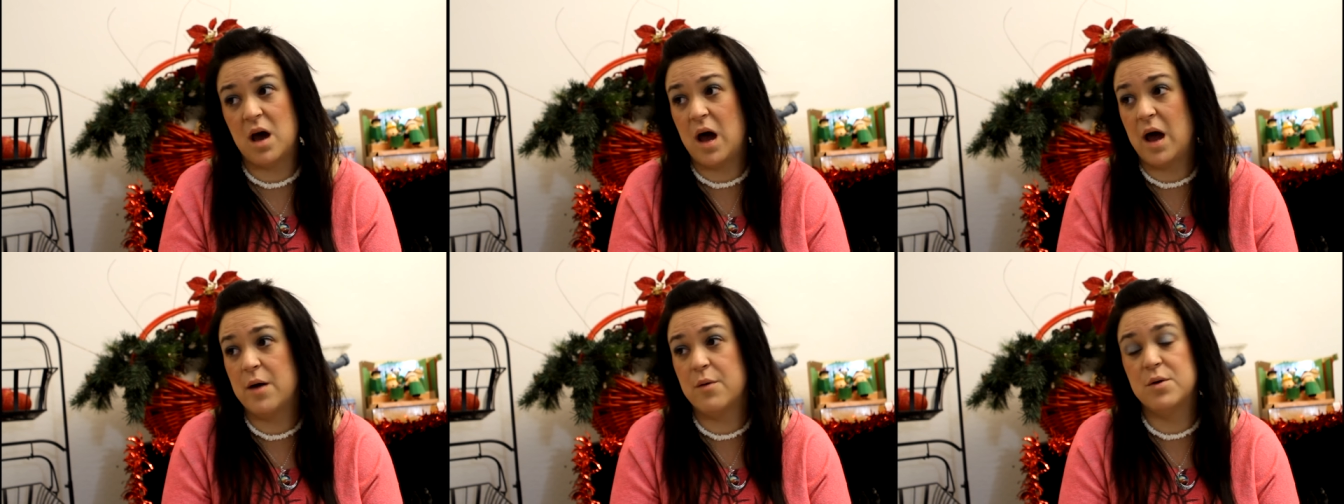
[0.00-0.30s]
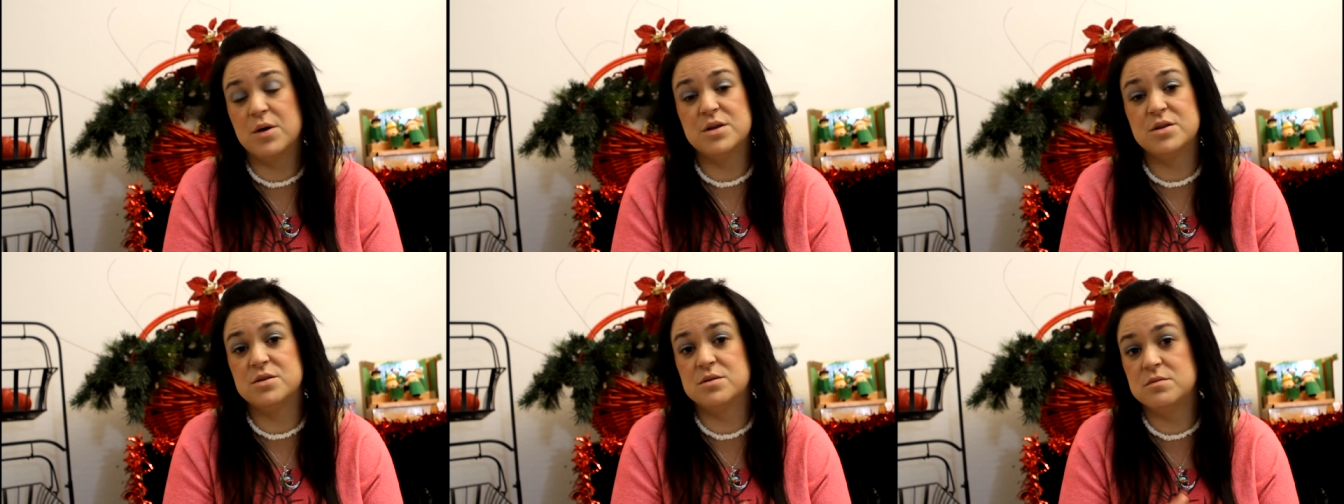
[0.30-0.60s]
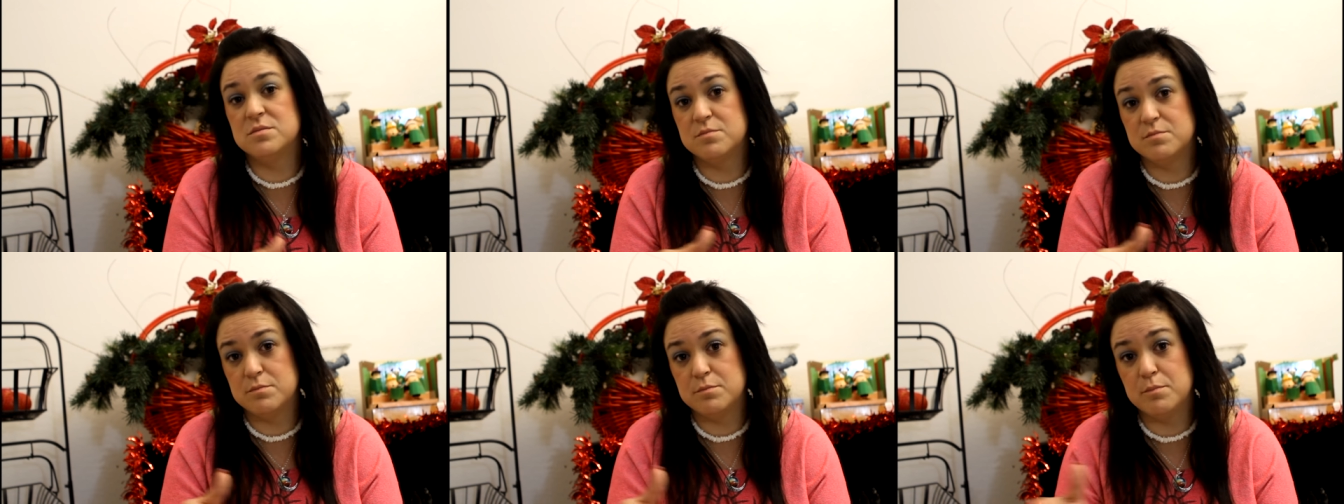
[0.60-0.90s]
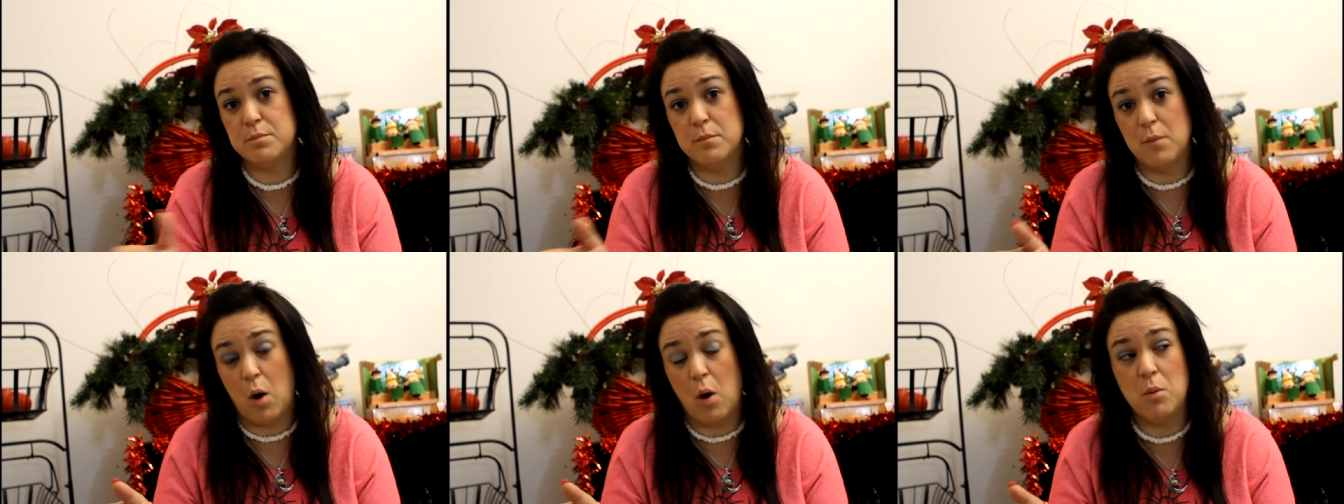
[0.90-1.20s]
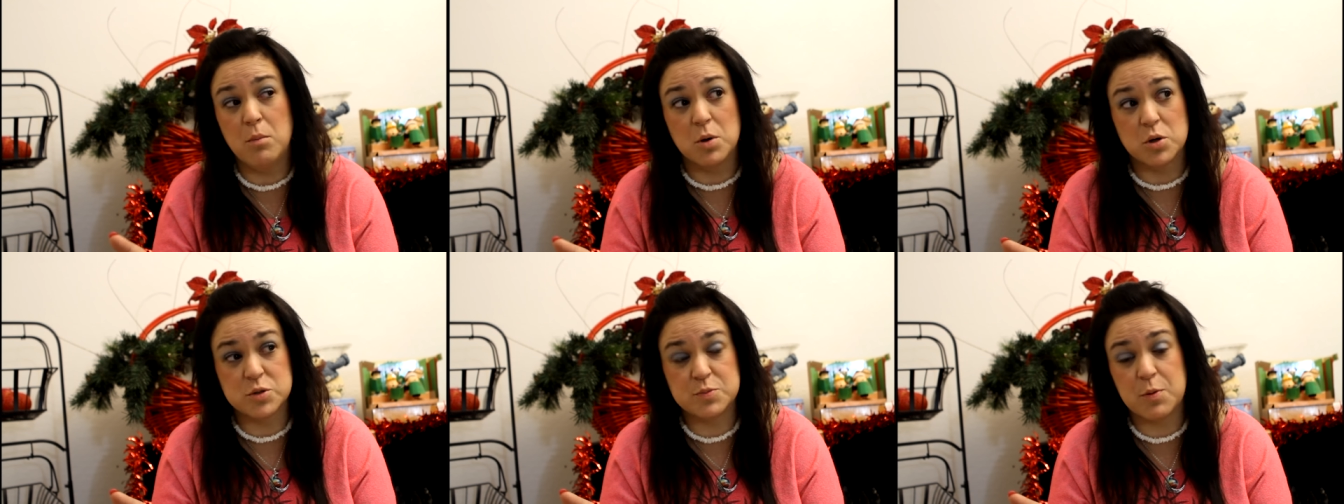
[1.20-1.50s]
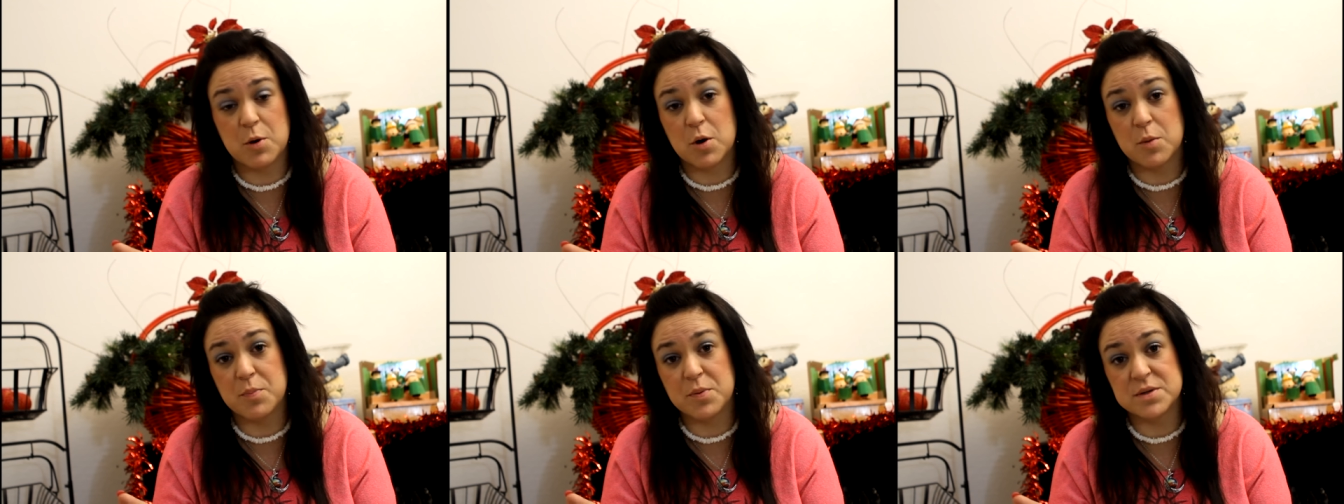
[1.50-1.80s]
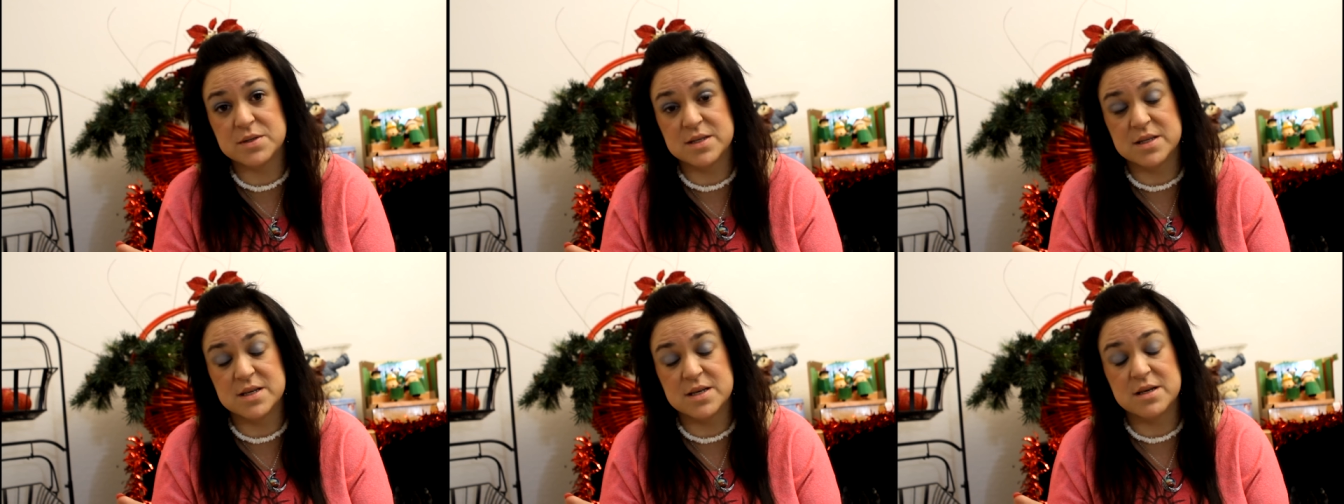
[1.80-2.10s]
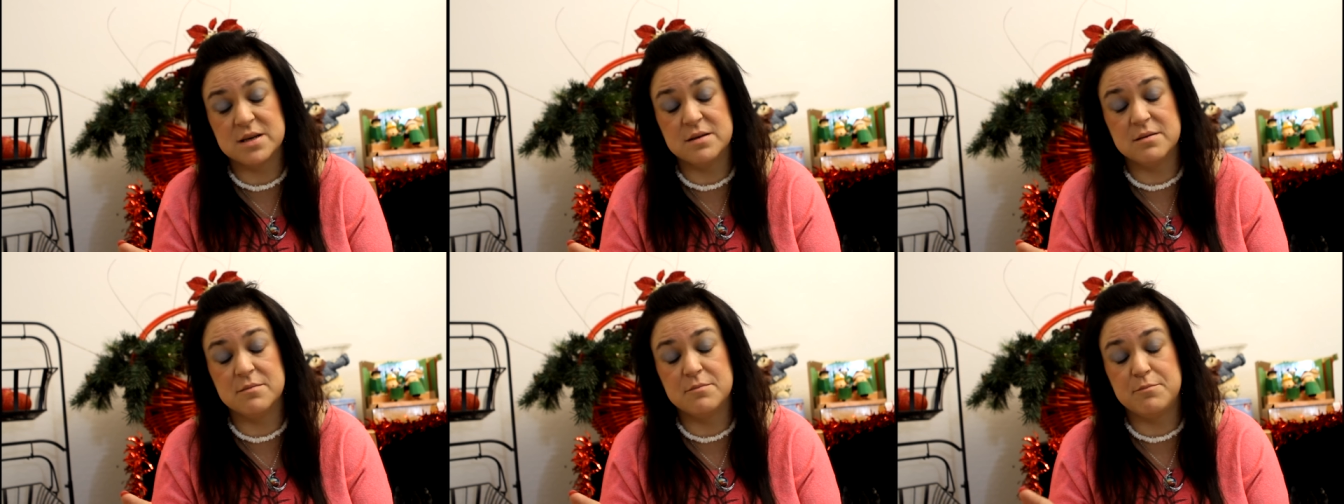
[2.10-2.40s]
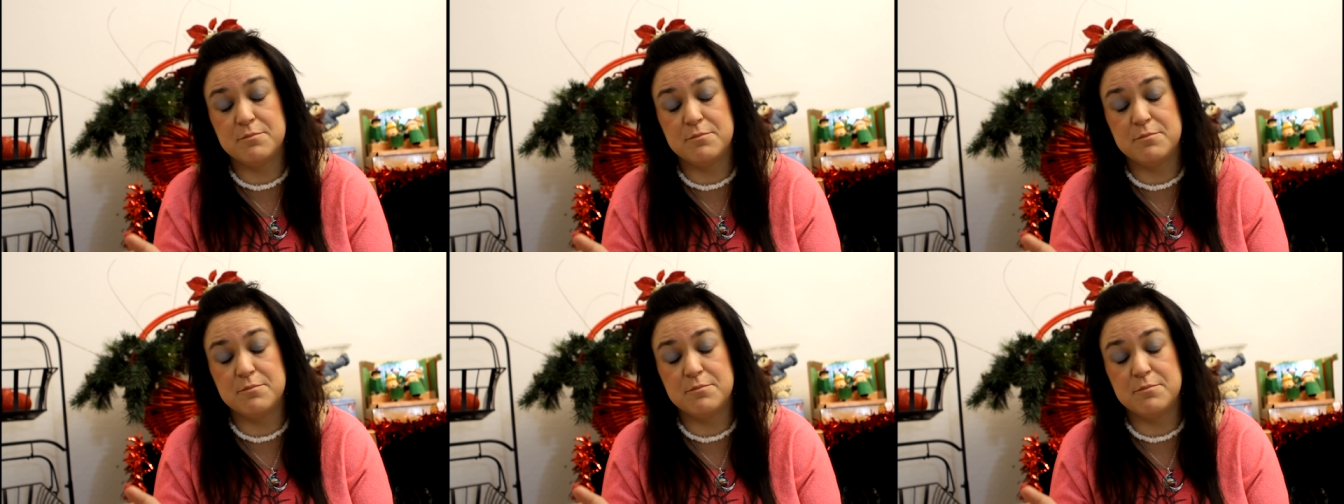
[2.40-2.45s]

I would almost purposely